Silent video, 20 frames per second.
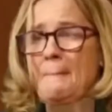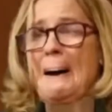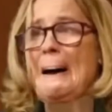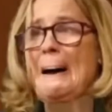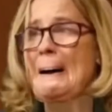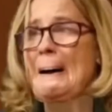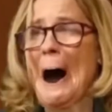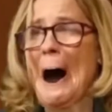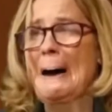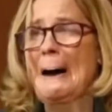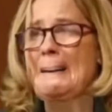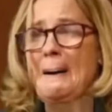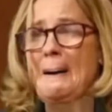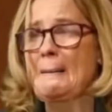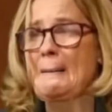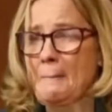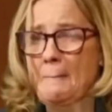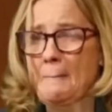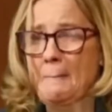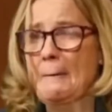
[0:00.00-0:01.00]
I just
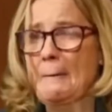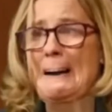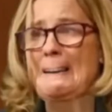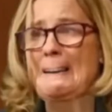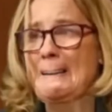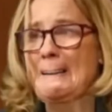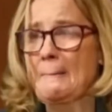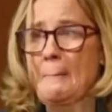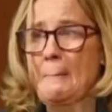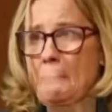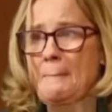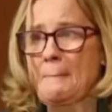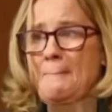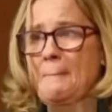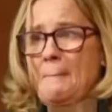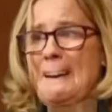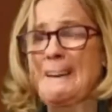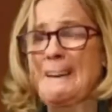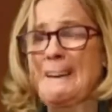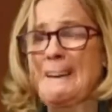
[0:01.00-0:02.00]
wanted to order a
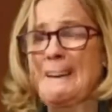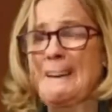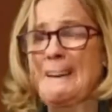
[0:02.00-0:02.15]
Diet